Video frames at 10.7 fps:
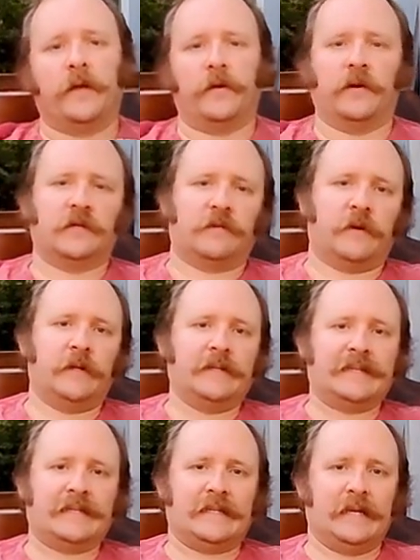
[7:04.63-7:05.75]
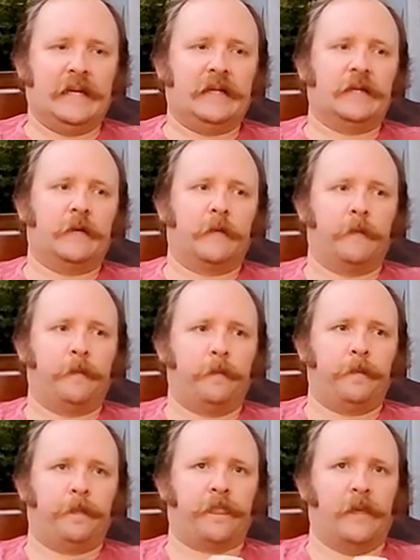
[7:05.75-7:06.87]
There is a very distinct
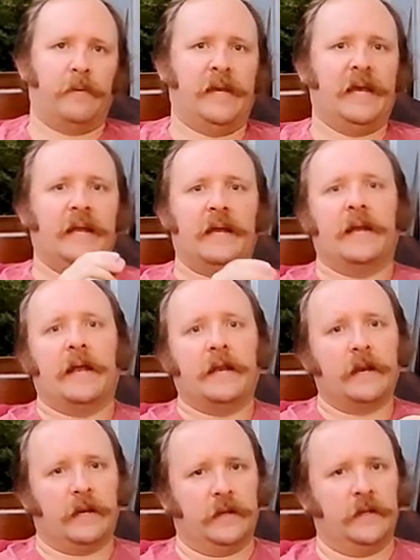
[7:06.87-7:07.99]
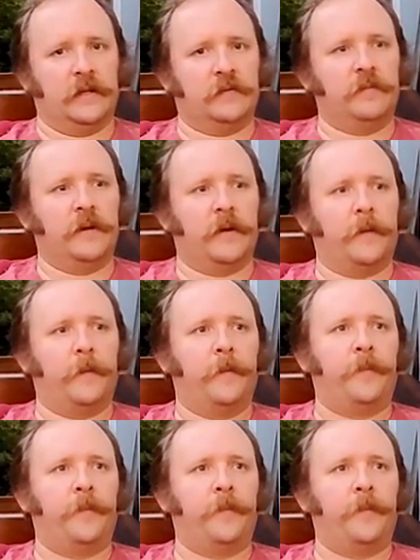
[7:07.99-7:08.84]
beginning and ending to this beer.